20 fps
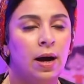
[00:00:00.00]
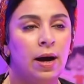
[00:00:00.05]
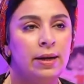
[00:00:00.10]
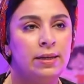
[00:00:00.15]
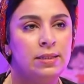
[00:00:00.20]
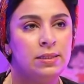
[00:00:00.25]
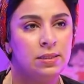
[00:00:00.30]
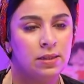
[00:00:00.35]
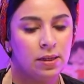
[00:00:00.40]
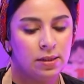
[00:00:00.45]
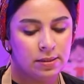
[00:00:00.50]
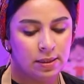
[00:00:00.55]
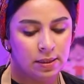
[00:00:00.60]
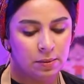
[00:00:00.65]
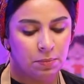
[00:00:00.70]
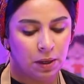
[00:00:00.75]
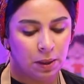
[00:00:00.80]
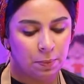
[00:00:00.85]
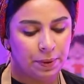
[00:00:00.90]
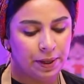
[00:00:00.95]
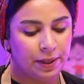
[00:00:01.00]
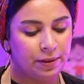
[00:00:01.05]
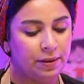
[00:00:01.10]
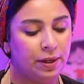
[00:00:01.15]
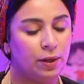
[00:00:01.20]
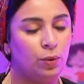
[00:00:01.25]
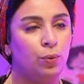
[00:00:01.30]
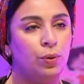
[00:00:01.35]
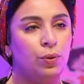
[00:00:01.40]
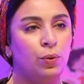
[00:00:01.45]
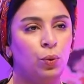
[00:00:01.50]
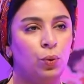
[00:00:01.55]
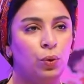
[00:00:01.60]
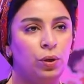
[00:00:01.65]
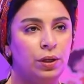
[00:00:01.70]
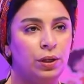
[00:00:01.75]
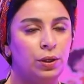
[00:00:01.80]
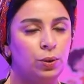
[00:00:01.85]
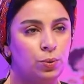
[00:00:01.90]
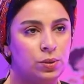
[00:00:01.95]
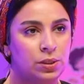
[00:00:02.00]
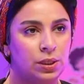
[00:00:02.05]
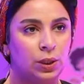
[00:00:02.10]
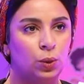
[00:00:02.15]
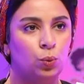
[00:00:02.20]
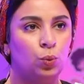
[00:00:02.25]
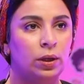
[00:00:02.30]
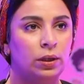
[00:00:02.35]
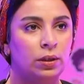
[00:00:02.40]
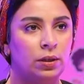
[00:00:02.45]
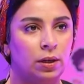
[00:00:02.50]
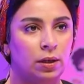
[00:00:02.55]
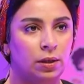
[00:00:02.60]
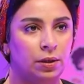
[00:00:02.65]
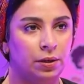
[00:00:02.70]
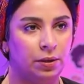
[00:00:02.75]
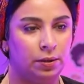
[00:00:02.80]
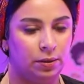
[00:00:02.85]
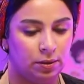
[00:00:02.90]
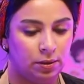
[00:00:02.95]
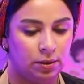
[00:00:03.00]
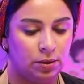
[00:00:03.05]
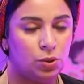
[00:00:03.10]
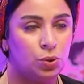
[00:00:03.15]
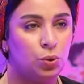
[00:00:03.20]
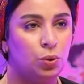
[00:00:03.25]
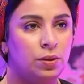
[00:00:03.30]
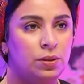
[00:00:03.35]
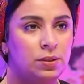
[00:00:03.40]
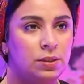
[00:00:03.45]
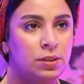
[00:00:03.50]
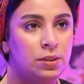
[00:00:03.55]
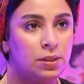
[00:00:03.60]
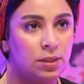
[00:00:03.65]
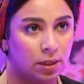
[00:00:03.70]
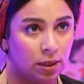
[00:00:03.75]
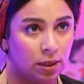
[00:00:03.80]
I started my painting with only using one color, so this is the